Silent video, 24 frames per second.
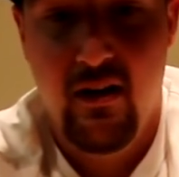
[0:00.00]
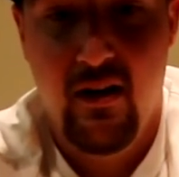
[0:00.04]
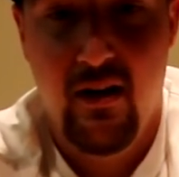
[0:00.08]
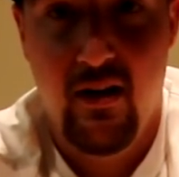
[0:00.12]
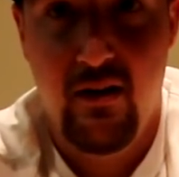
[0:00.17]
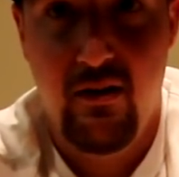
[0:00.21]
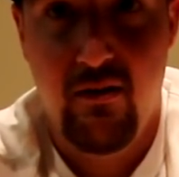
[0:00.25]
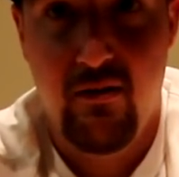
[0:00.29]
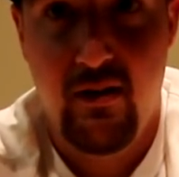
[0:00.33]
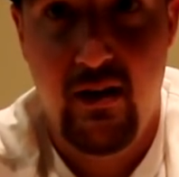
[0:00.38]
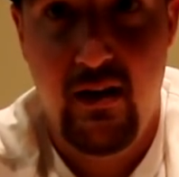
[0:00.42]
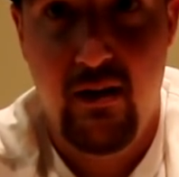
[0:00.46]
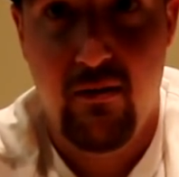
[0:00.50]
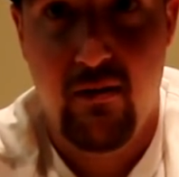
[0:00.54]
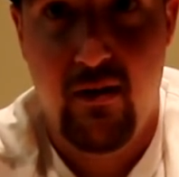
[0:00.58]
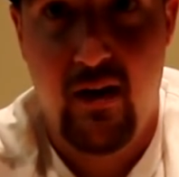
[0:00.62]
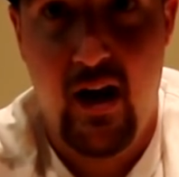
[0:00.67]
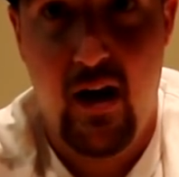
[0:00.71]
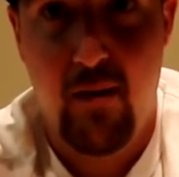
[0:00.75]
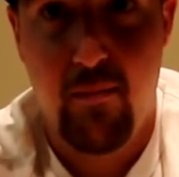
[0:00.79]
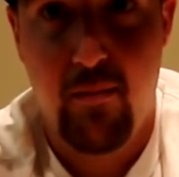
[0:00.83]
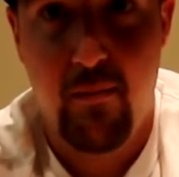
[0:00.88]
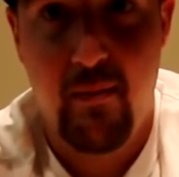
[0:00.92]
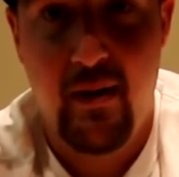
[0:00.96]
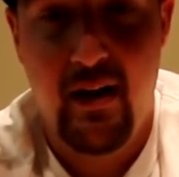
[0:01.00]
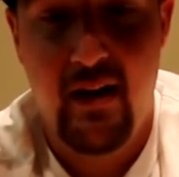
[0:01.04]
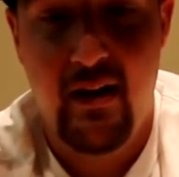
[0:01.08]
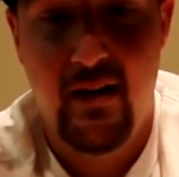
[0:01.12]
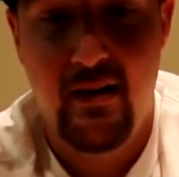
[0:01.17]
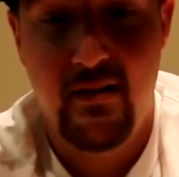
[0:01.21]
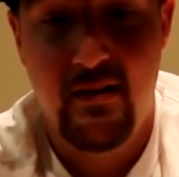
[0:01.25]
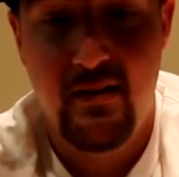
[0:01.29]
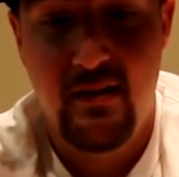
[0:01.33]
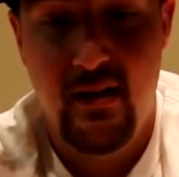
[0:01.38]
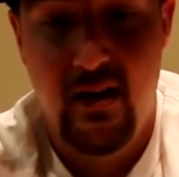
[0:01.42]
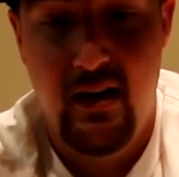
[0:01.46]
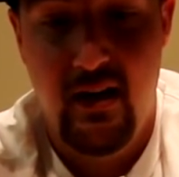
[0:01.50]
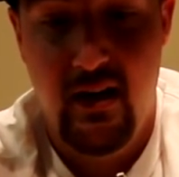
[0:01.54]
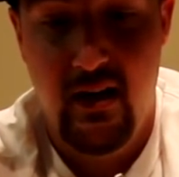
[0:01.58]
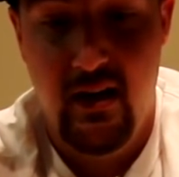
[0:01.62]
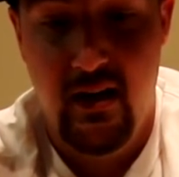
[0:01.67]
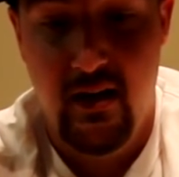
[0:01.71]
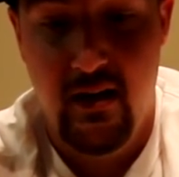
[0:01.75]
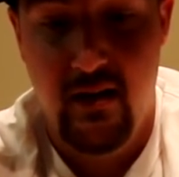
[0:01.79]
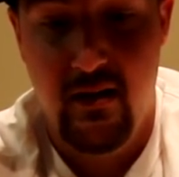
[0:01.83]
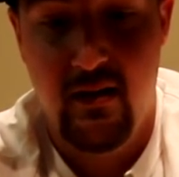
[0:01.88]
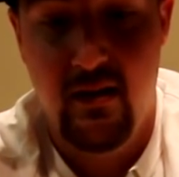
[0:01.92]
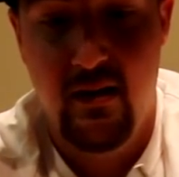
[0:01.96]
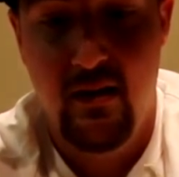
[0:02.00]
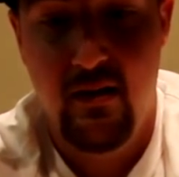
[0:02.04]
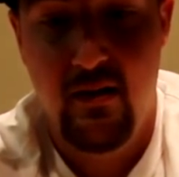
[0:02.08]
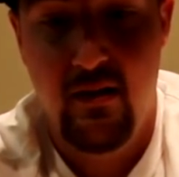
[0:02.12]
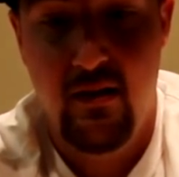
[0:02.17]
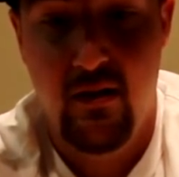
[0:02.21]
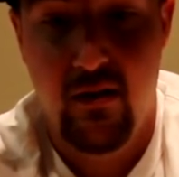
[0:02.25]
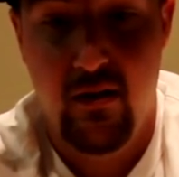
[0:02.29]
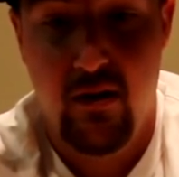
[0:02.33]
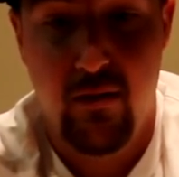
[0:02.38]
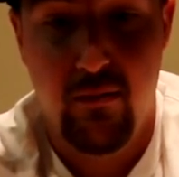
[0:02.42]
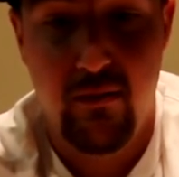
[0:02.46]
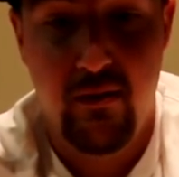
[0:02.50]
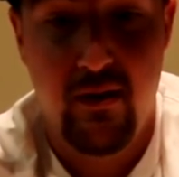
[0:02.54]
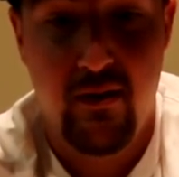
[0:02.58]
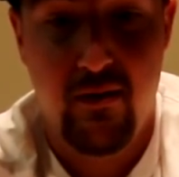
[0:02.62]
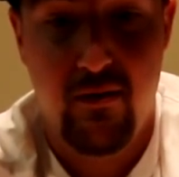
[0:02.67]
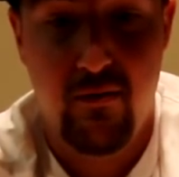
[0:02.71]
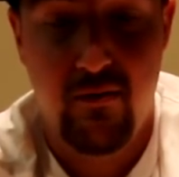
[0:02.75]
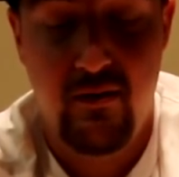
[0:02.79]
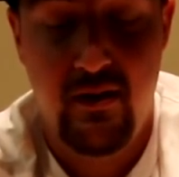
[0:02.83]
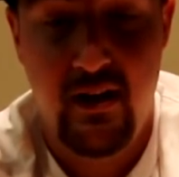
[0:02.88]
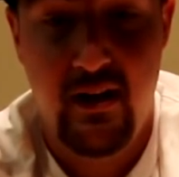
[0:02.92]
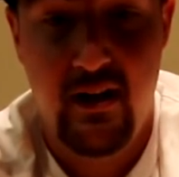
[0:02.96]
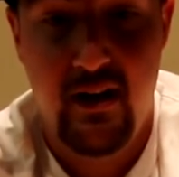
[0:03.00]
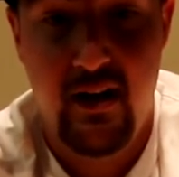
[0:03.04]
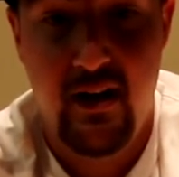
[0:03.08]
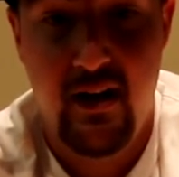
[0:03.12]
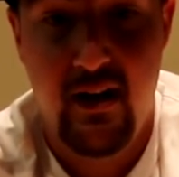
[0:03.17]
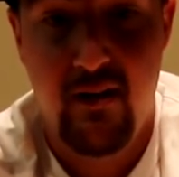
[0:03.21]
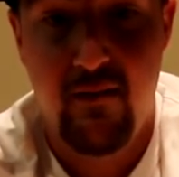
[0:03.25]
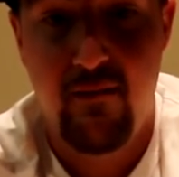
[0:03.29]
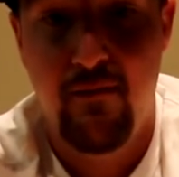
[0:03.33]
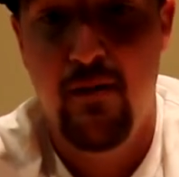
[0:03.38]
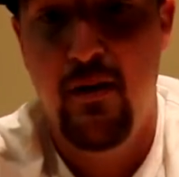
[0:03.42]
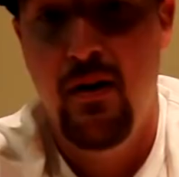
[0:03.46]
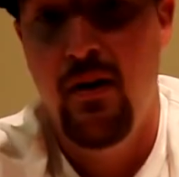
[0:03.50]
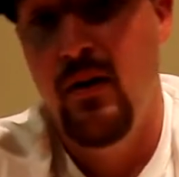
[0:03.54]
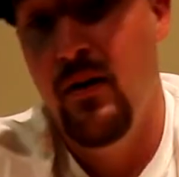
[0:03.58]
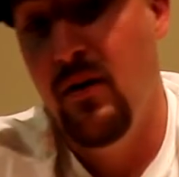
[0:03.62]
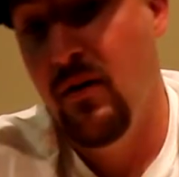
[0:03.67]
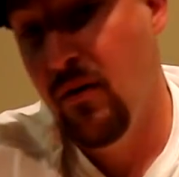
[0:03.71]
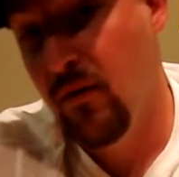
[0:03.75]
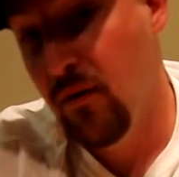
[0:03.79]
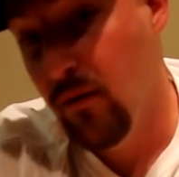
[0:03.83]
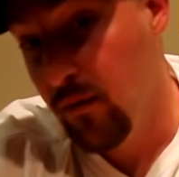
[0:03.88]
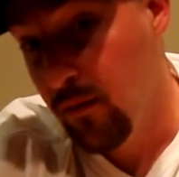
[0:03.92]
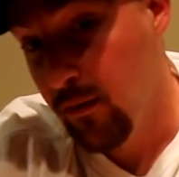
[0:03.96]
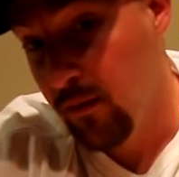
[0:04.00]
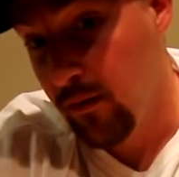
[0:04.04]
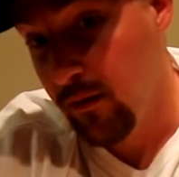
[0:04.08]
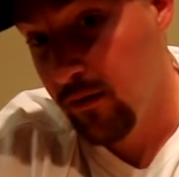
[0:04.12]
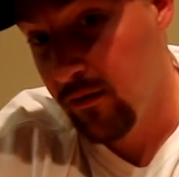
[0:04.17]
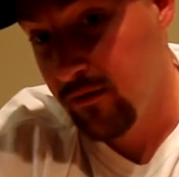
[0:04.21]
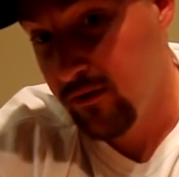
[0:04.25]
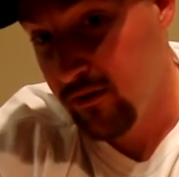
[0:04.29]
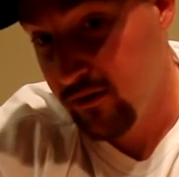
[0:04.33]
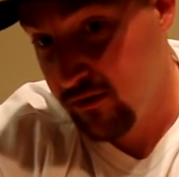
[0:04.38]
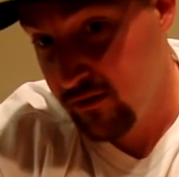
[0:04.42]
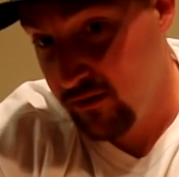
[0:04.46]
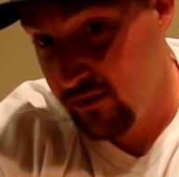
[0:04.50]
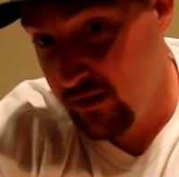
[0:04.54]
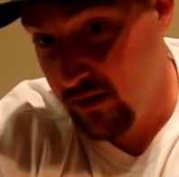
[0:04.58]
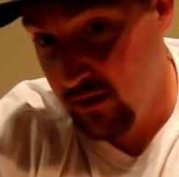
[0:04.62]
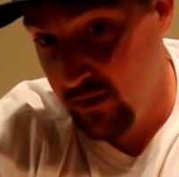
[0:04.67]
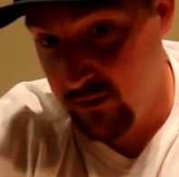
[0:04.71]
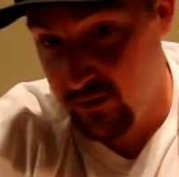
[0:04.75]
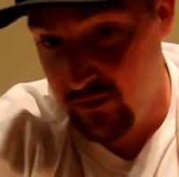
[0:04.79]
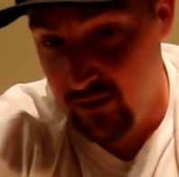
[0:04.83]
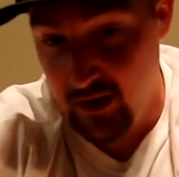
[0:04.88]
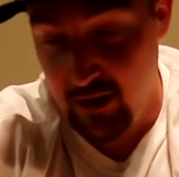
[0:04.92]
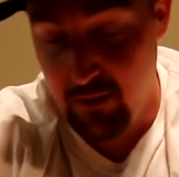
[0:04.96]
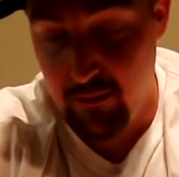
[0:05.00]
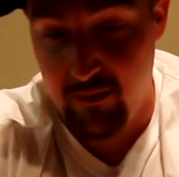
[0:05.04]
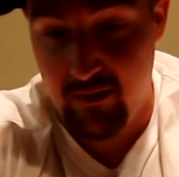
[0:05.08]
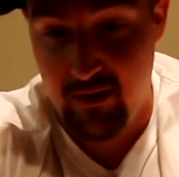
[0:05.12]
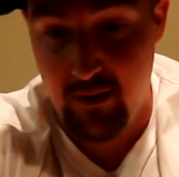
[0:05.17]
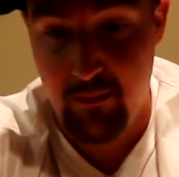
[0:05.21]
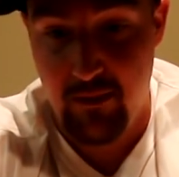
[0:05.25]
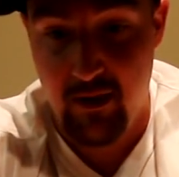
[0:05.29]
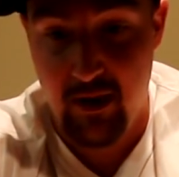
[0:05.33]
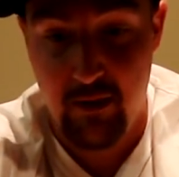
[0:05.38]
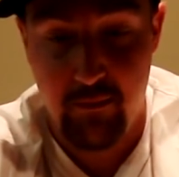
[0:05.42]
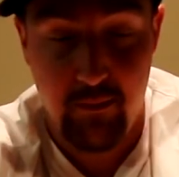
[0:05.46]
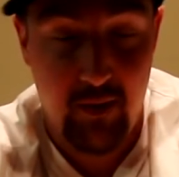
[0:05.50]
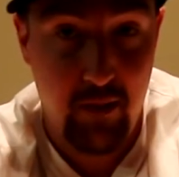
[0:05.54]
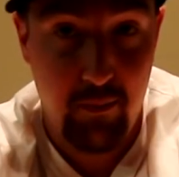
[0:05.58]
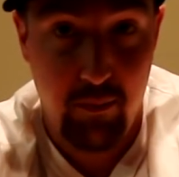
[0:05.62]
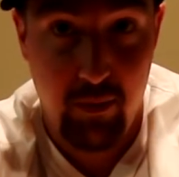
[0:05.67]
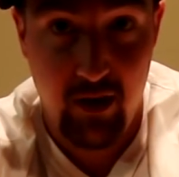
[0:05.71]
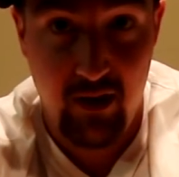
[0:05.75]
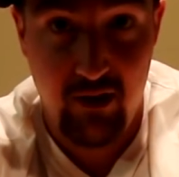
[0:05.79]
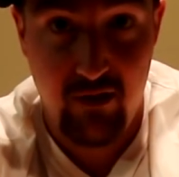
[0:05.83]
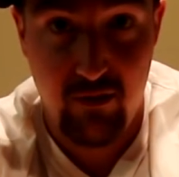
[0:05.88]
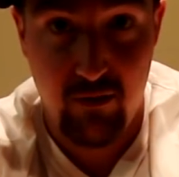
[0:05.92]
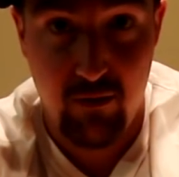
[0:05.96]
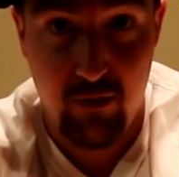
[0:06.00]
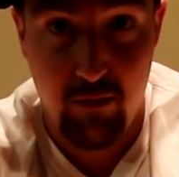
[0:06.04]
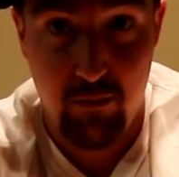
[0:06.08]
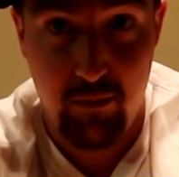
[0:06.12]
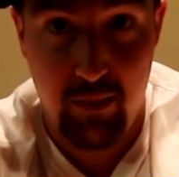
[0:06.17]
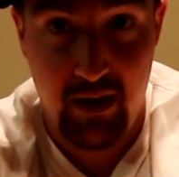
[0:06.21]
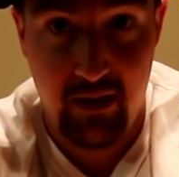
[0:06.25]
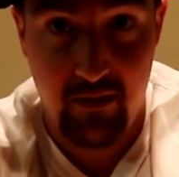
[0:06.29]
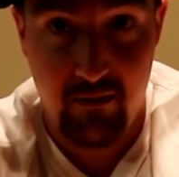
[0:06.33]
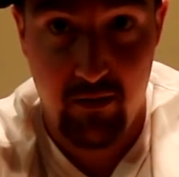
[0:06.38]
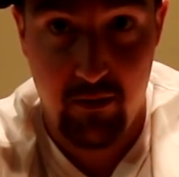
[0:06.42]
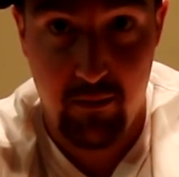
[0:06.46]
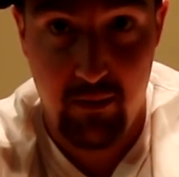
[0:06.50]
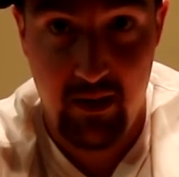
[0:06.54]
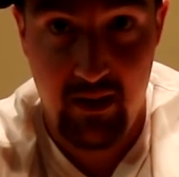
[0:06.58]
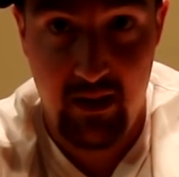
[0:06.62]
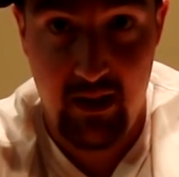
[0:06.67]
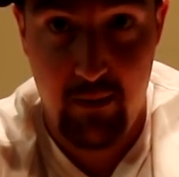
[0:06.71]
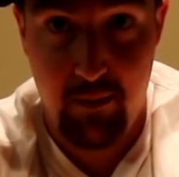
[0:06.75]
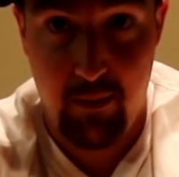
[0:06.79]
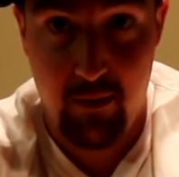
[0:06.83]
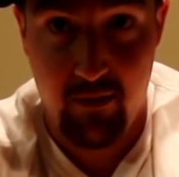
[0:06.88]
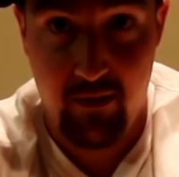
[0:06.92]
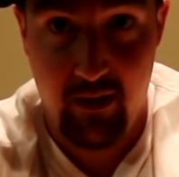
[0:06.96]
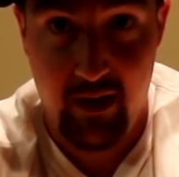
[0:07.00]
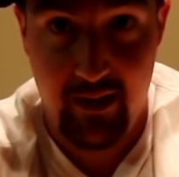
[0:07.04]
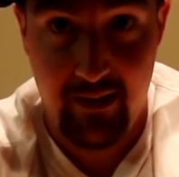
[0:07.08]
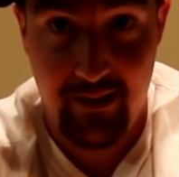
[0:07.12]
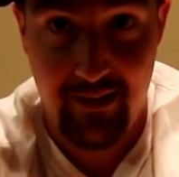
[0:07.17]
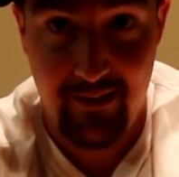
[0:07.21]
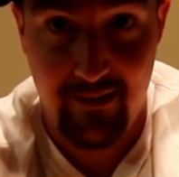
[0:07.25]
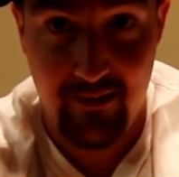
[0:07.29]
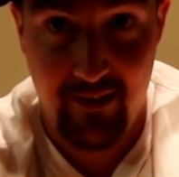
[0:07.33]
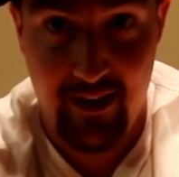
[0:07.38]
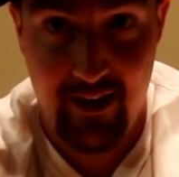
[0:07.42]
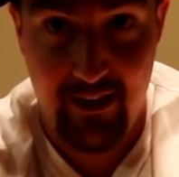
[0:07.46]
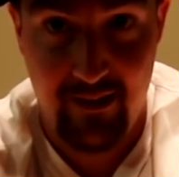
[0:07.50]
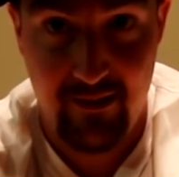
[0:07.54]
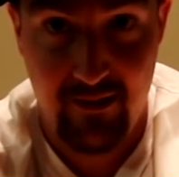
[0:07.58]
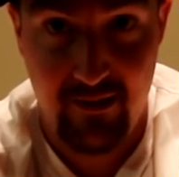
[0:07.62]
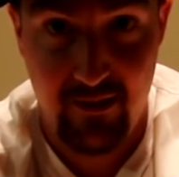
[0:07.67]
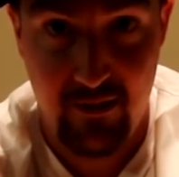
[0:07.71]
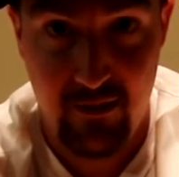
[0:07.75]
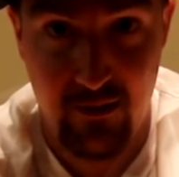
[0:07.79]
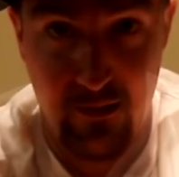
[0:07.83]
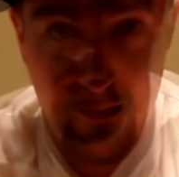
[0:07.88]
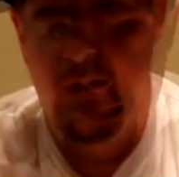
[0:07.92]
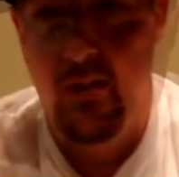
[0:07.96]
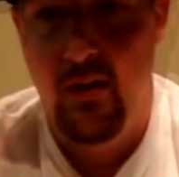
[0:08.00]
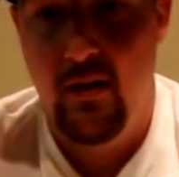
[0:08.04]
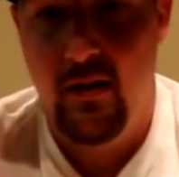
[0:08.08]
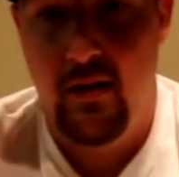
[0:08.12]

You can either compromise and, you know, go with the 13.5, or just, you know, settle with something that may play short but a little bit deeper like these last two.